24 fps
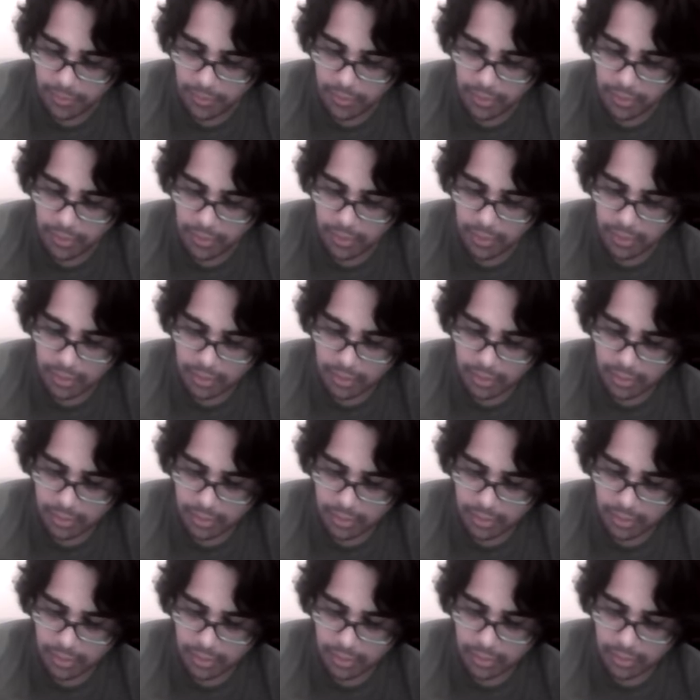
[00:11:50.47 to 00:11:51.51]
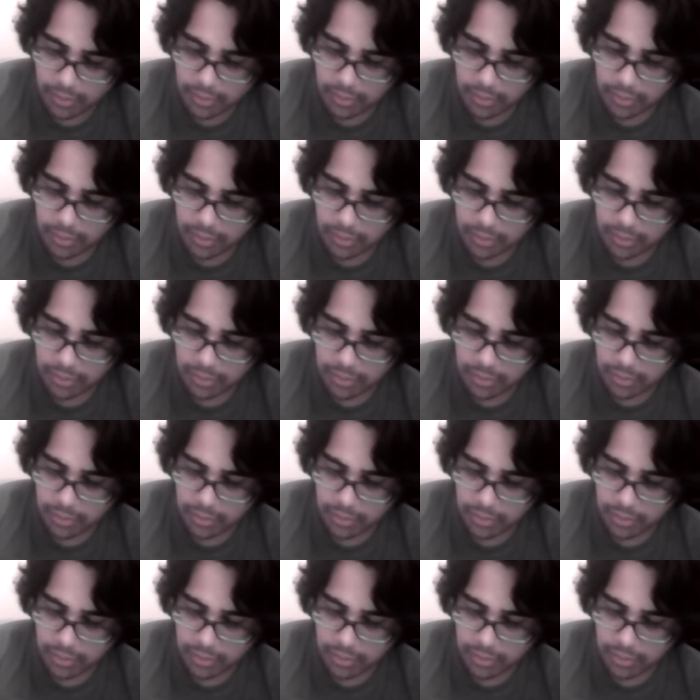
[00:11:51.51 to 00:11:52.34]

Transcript: No one is speaking in this clip.